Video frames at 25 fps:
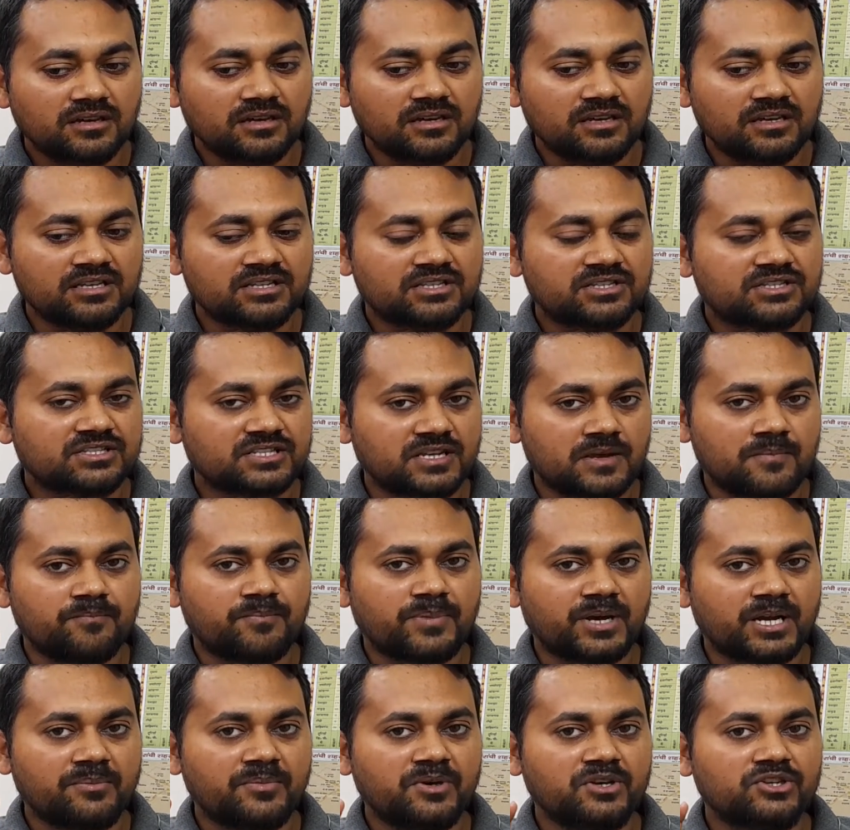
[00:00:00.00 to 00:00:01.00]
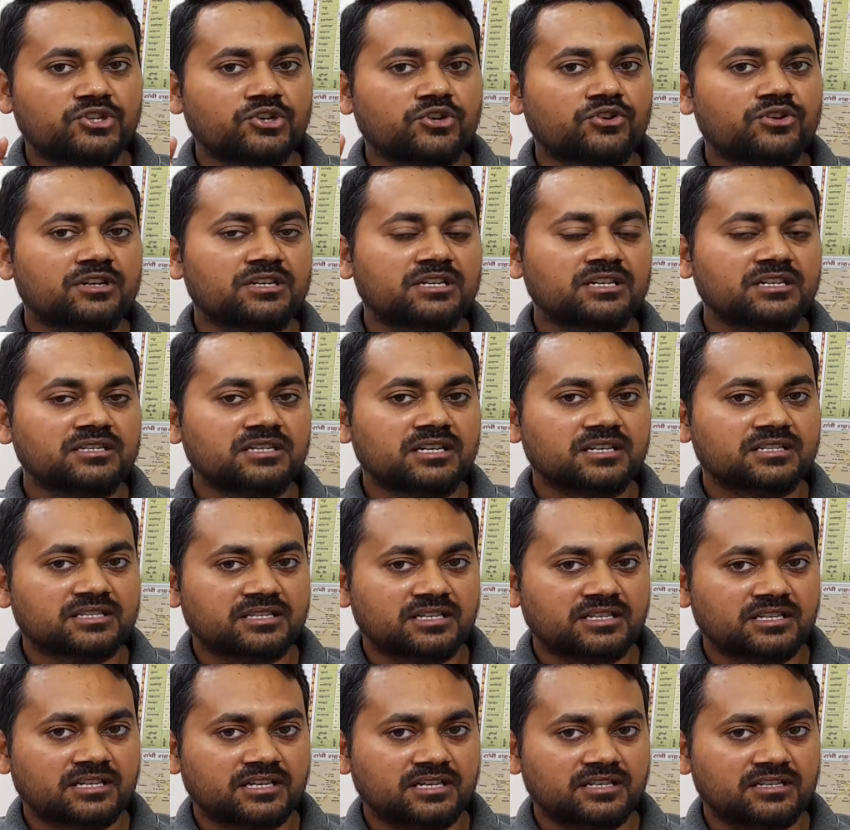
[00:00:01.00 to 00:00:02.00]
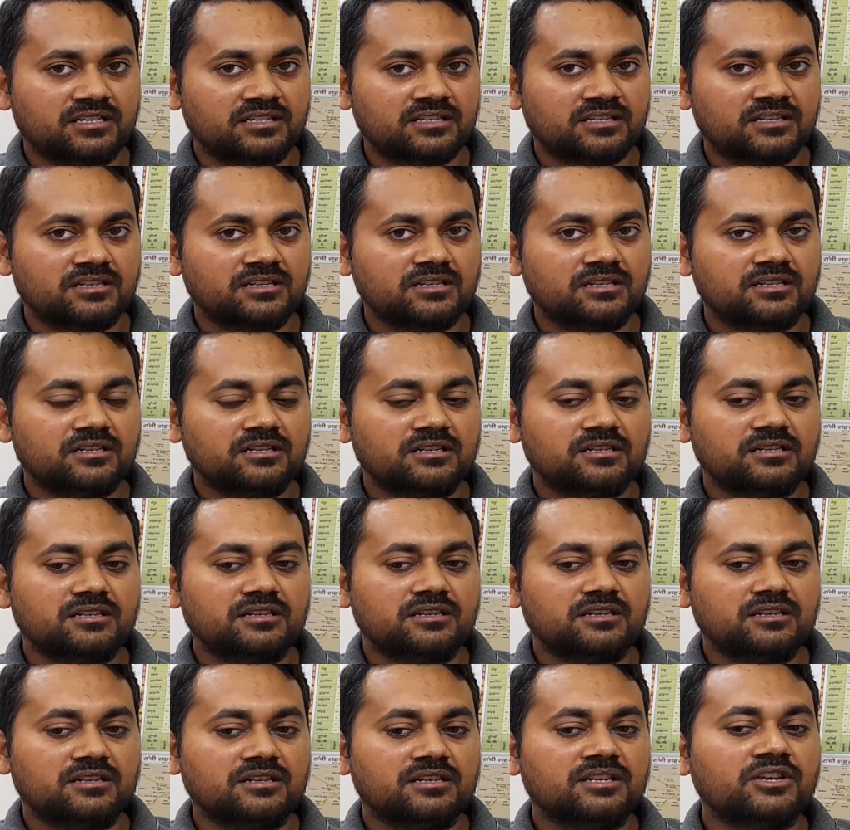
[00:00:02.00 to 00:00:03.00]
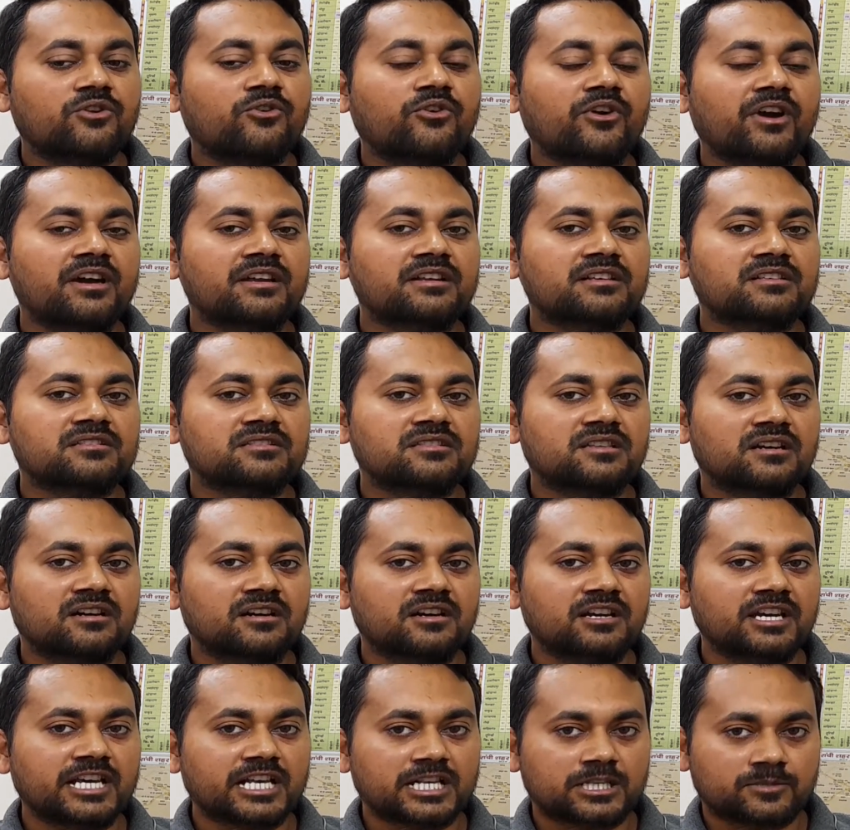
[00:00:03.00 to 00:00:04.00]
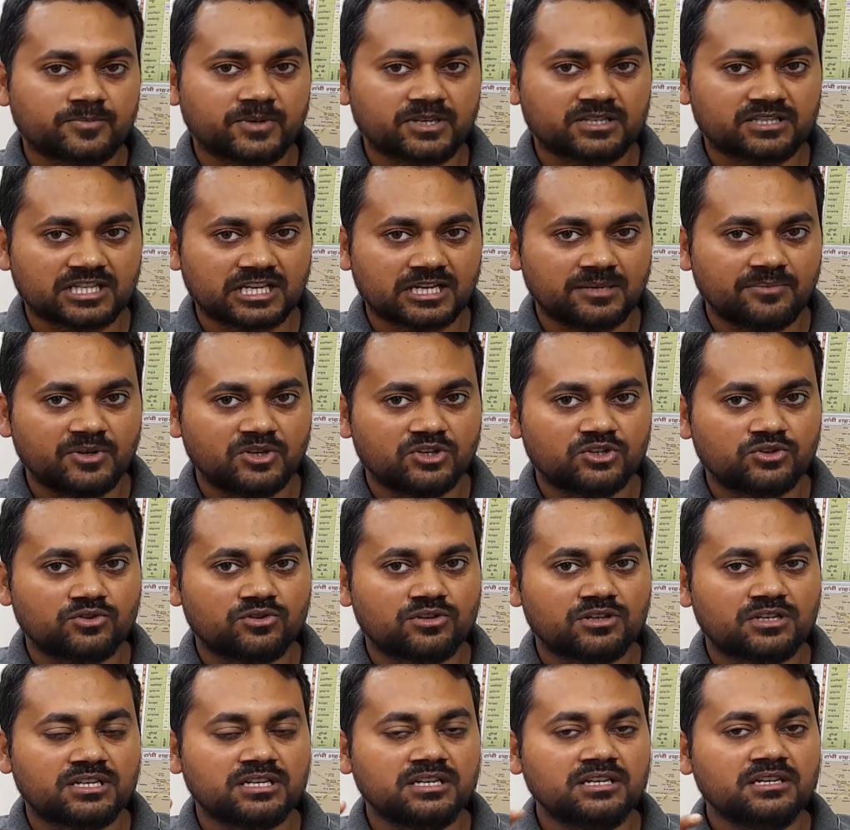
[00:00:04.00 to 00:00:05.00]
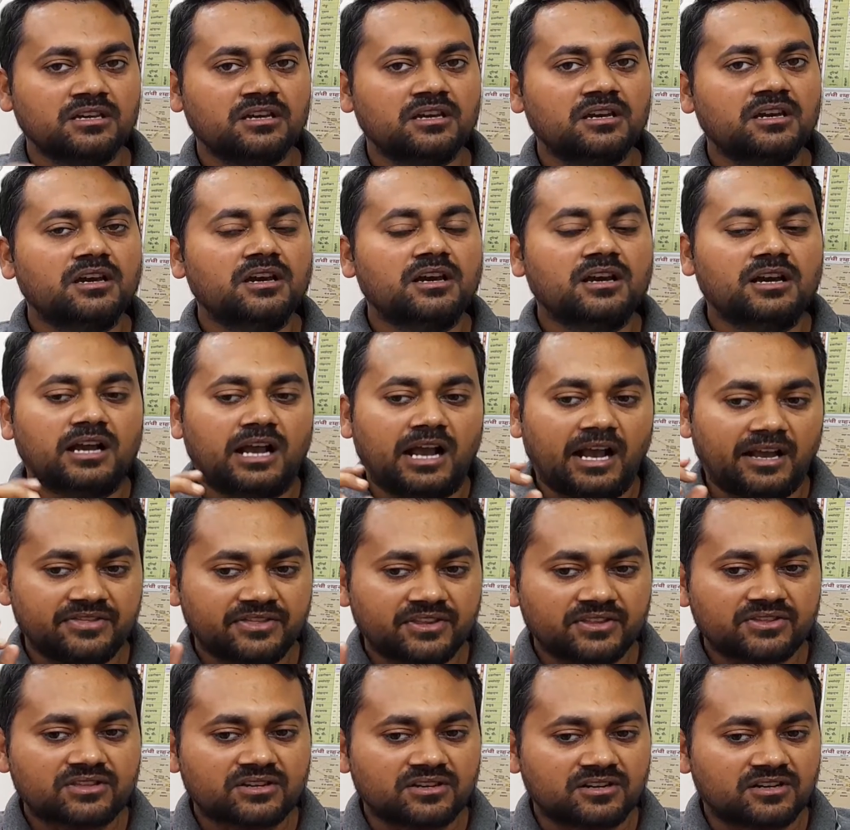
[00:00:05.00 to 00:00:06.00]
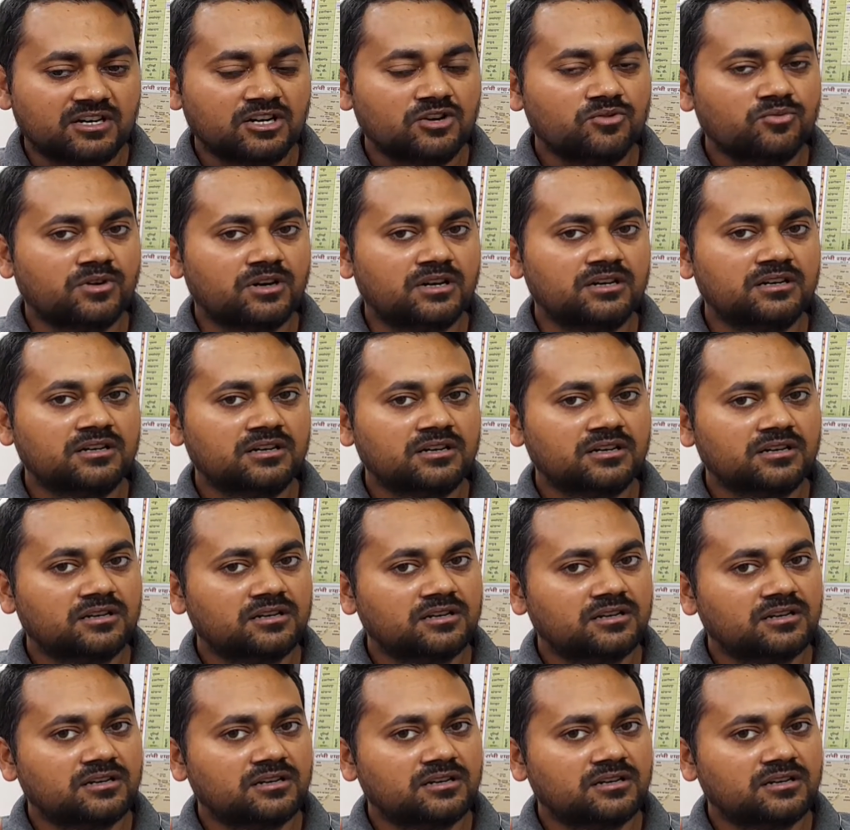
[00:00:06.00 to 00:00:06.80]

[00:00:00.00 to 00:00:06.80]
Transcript: is simple majority, the second requires the special majority, and the third one